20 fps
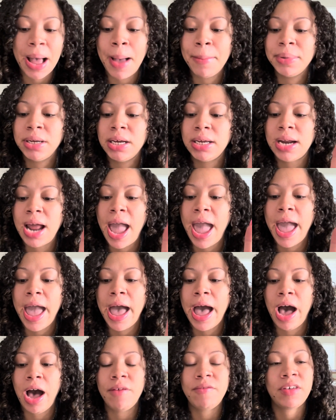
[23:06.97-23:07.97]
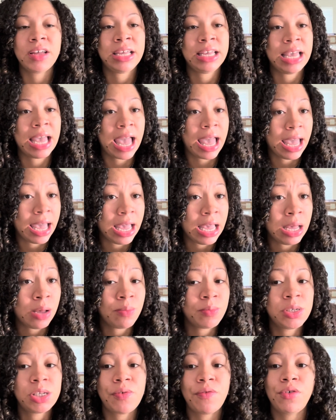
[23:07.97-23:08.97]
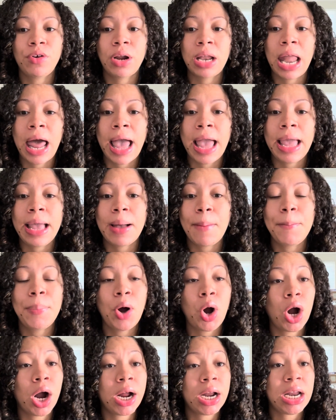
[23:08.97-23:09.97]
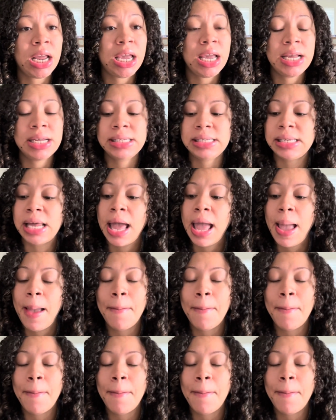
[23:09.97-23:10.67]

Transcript: I'm gonna have games for like parties,